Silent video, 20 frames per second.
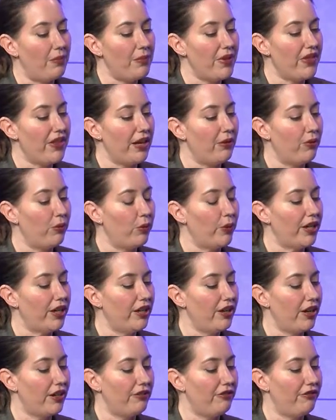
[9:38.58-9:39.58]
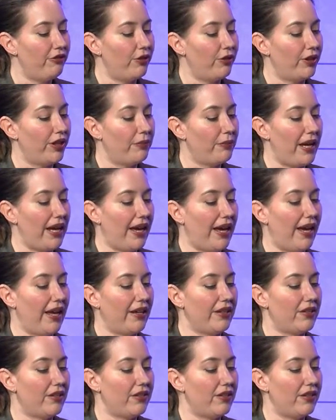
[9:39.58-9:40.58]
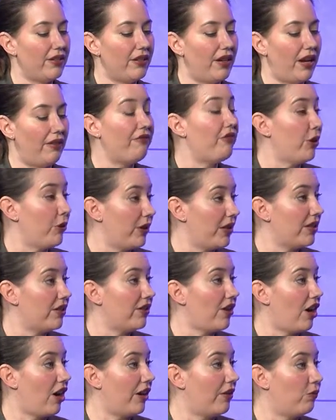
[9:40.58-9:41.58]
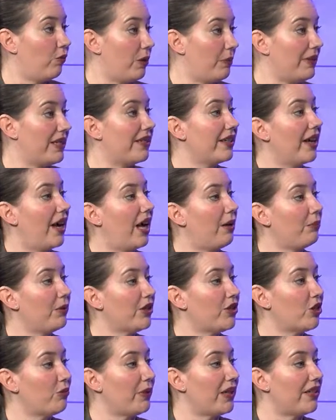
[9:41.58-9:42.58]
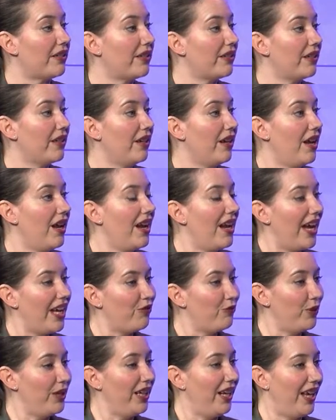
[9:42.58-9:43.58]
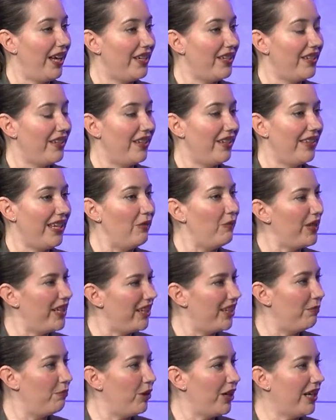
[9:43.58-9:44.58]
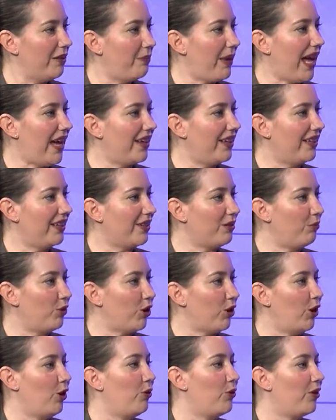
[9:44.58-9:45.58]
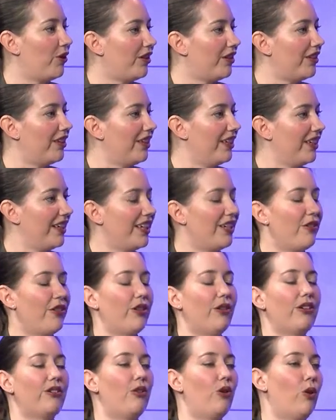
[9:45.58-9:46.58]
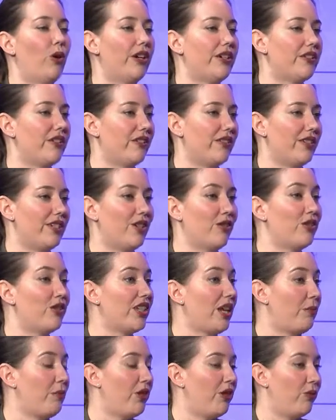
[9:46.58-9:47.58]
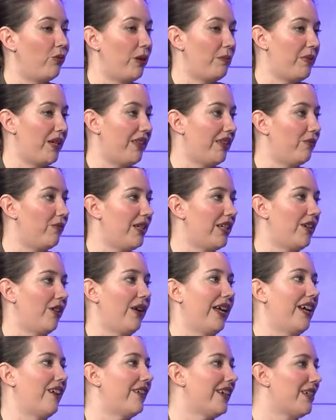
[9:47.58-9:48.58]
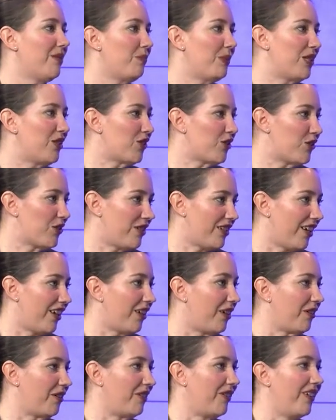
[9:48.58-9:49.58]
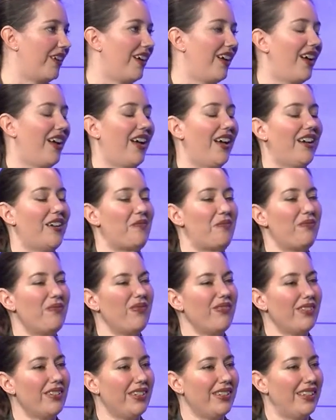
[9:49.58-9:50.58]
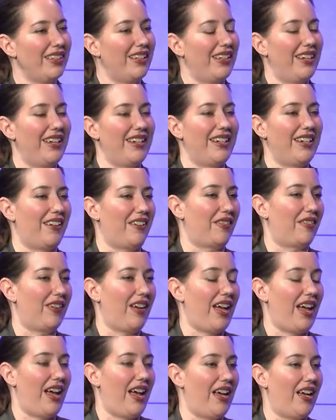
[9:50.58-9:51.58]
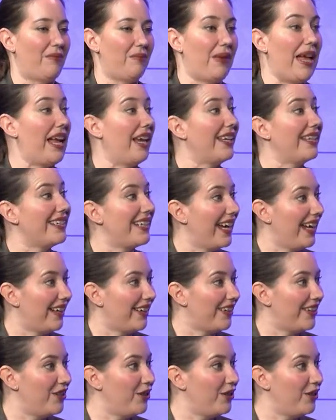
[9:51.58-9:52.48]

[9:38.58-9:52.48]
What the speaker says: they were working on a forum and focused on women's accomplishments, and realized that they wanted to bring it back a little more local. You know, there are, of course, you know, some of the women that we know, Harriet Beecher Stowe, you know, Helen Keller,